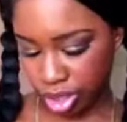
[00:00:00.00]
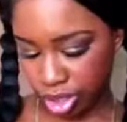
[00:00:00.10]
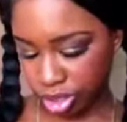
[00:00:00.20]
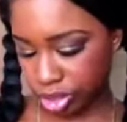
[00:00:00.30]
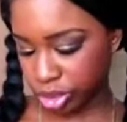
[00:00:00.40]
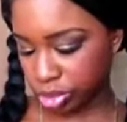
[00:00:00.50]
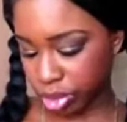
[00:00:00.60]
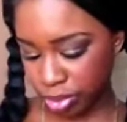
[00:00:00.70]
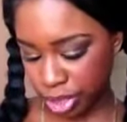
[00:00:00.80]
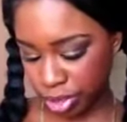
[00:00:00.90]
it's just
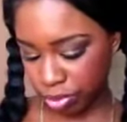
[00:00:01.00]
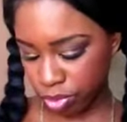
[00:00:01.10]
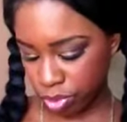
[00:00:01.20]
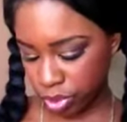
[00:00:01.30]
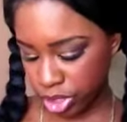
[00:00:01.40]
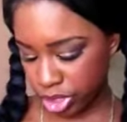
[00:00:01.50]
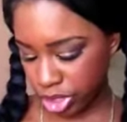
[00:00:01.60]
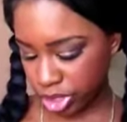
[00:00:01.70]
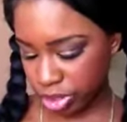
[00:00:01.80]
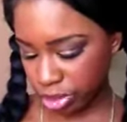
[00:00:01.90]
one of my own
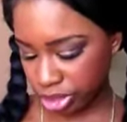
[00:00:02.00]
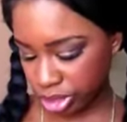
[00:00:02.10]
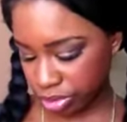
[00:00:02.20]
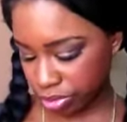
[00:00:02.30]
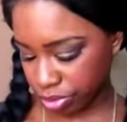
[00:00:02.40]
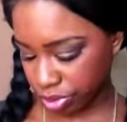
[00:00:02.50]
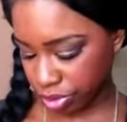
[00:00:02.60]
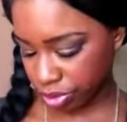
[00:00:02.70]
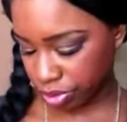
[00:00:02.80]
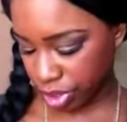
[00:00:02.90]
expensive
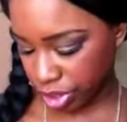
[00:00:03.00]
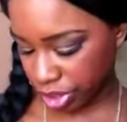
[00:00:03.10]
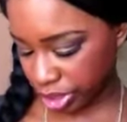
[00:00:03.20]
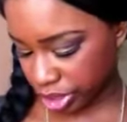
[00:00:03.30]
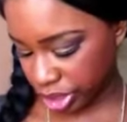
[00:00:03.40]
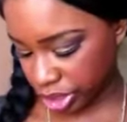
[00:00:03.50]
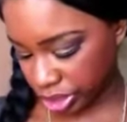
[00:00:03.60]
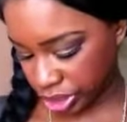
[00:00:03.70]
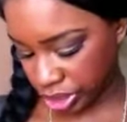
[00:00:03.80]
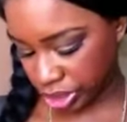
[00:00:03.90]
find I
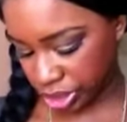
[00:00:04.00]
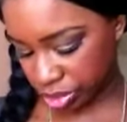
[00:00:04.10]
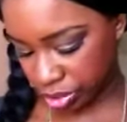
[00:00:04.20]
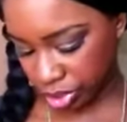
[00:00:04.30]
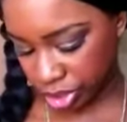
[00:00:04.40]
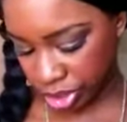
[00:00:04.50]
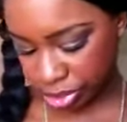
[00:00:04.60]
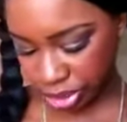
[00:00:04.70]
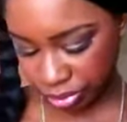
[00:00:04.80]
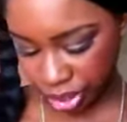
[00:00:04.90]
did, one
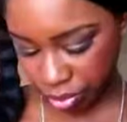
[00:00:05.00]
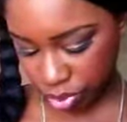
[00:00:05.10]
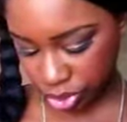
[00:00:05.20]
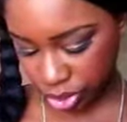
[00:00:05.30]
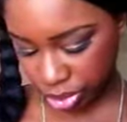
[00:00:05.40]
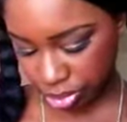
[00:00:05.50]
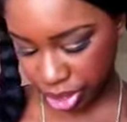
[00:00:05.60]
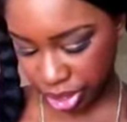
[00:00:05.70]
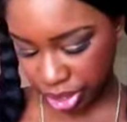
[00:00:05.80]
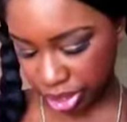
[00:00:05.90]
expensive thing I wanted to
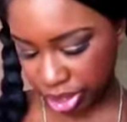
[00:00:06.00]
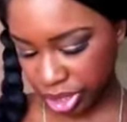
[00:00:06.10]
buy